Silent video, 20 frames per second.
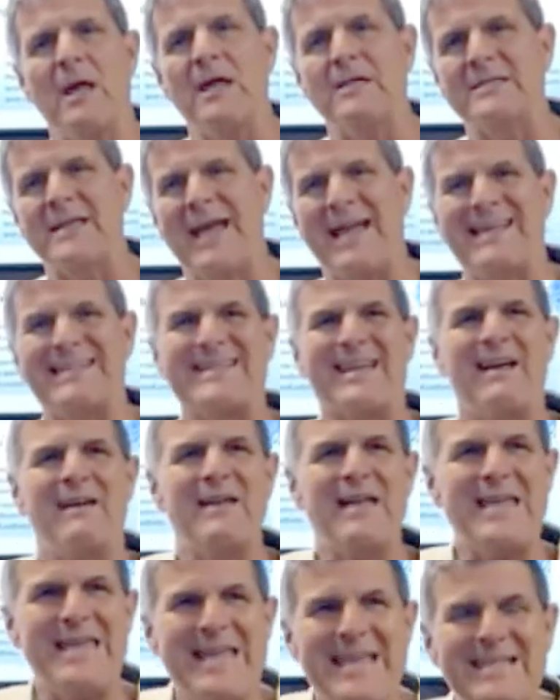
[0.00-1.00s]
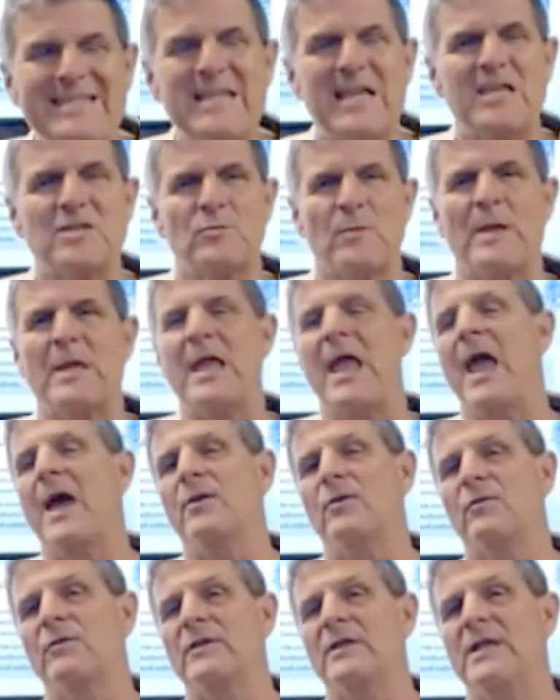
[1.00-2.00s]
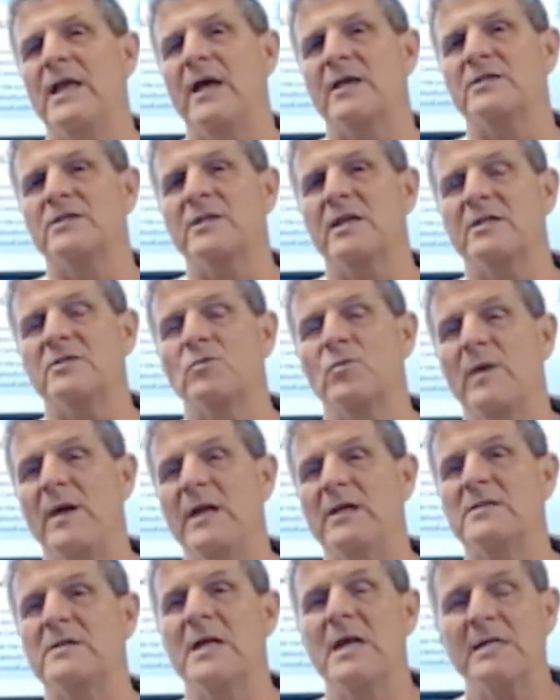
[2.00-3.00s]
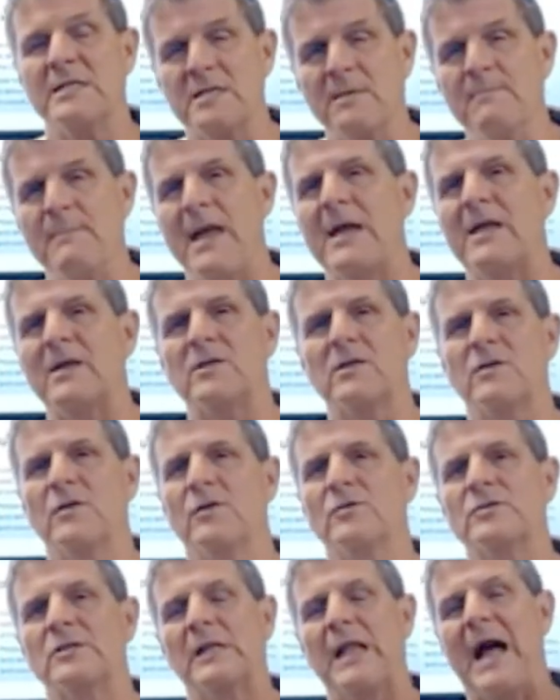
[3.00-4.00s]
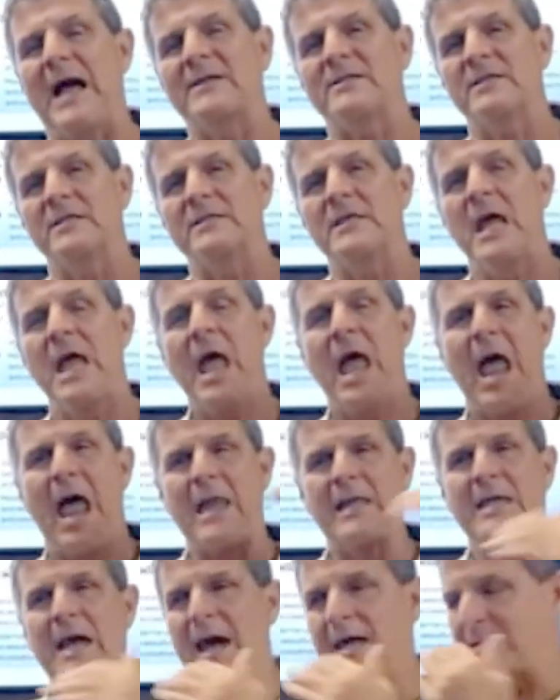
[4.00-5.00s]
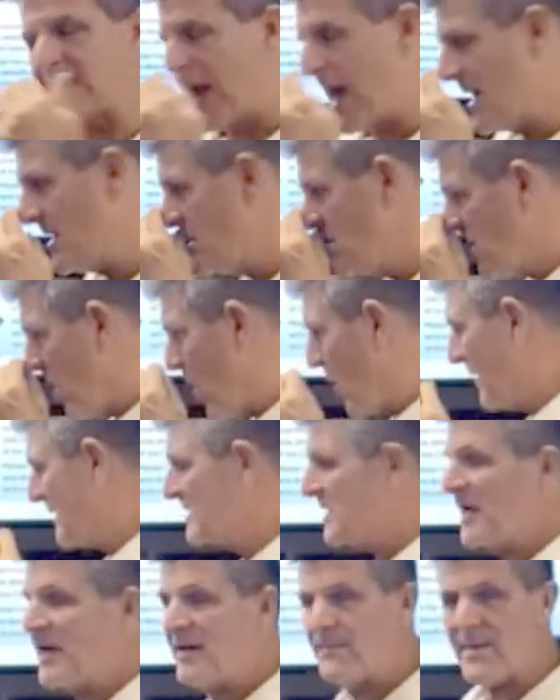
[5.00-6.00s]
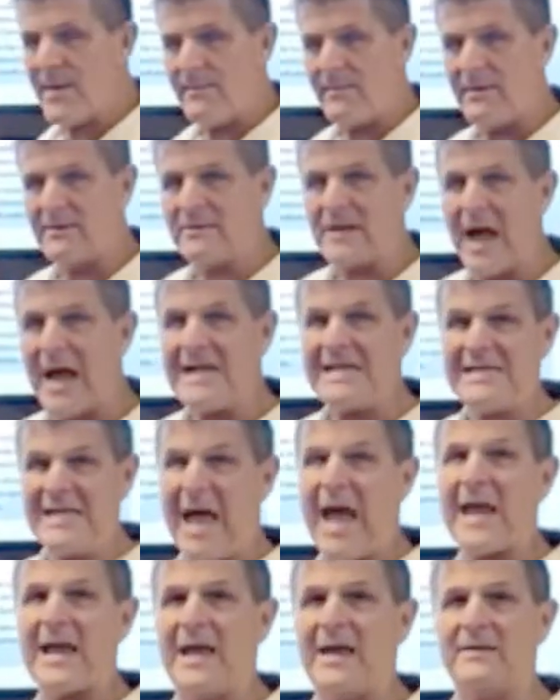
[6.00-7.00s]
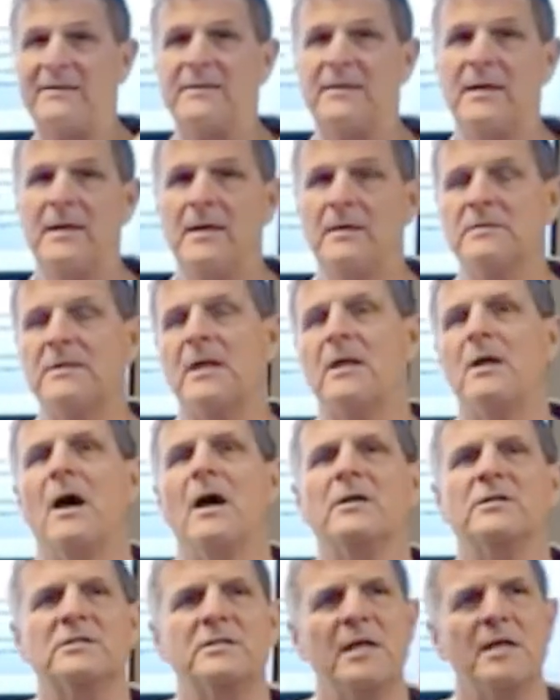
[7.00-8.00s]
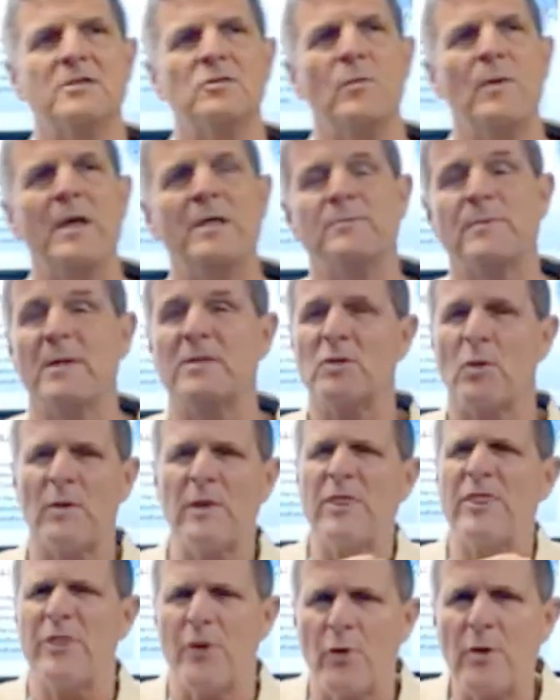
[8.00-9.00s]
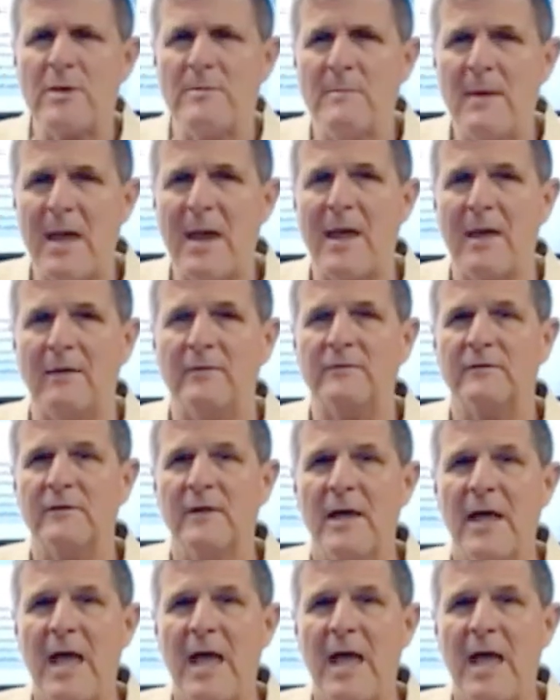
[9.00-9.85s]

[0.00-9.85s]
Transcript: as easy as we can over the next 6 weeks to make it to those classes. And guys, I know it's a commitment. I get it. It's like, gosh, 6 weeks, but it's only 30 minutes.